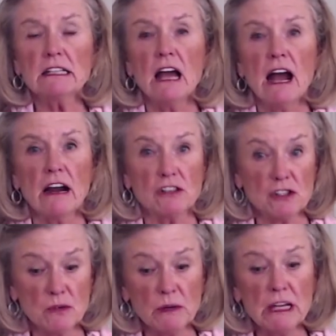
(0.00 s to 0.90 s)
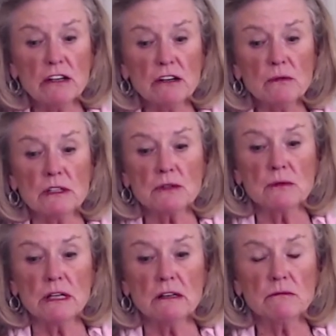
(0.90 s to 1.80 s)
our sweetener, which
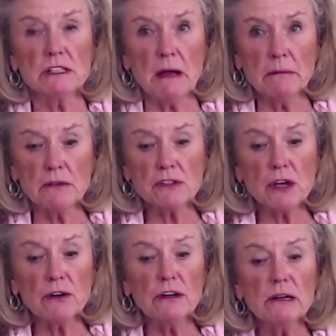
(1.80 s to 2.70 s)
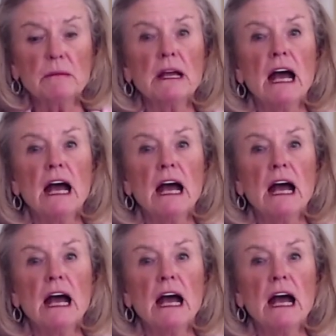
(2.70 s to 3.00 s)
was maple syrup,